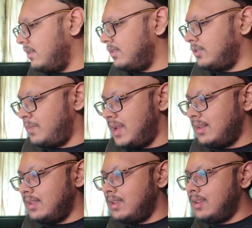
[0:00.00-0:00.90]
So
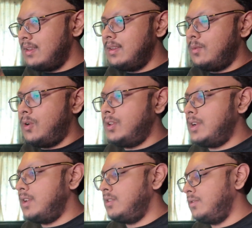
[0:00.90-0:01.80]
mainly, all you
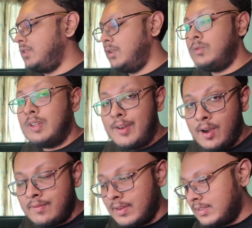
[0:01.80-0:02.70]
gotta do to use the
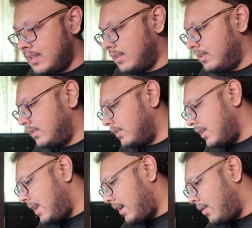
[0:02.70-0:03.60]
dock functionalities is
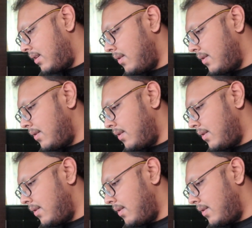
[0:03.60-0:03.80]
connect